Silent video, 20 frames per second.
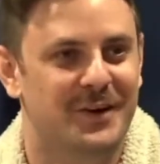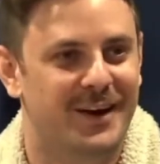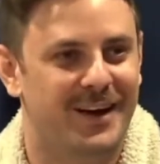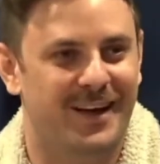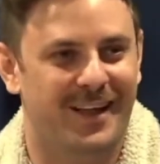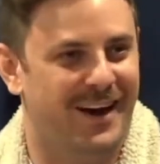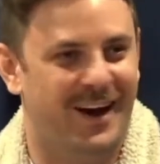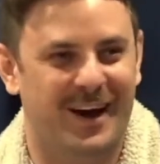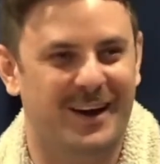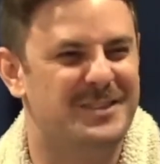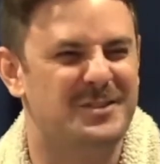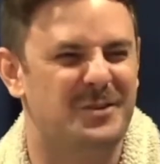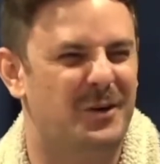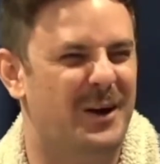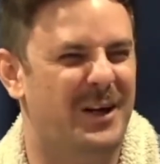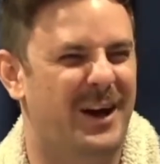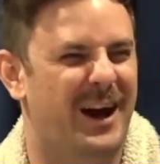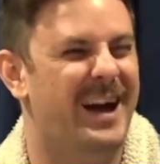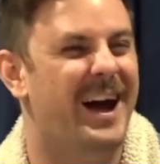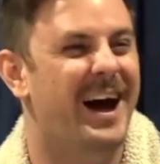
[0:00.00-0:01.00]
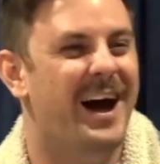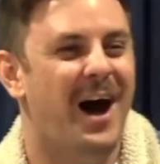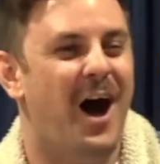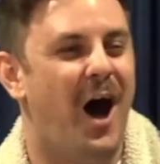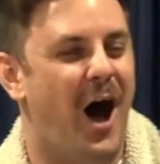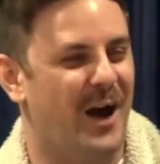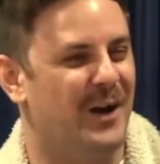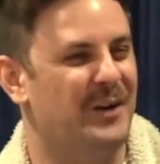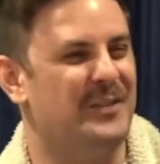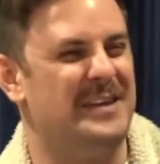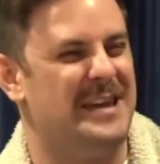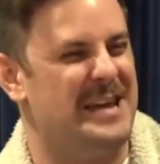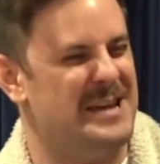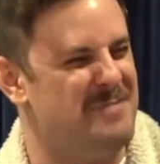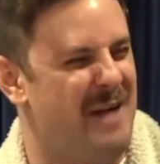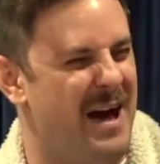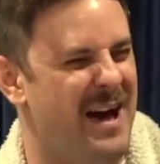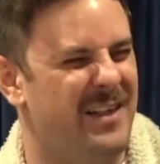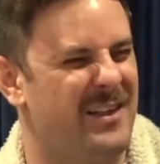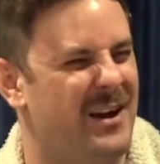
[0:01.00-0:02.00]
I got the
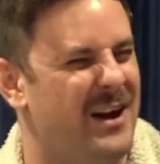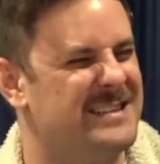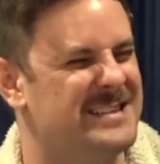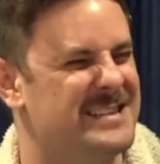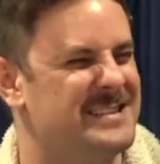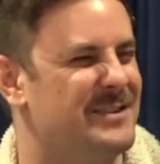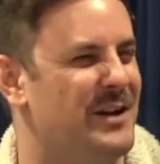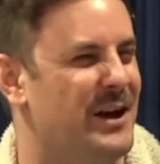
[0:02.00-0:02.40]
email, and I was like,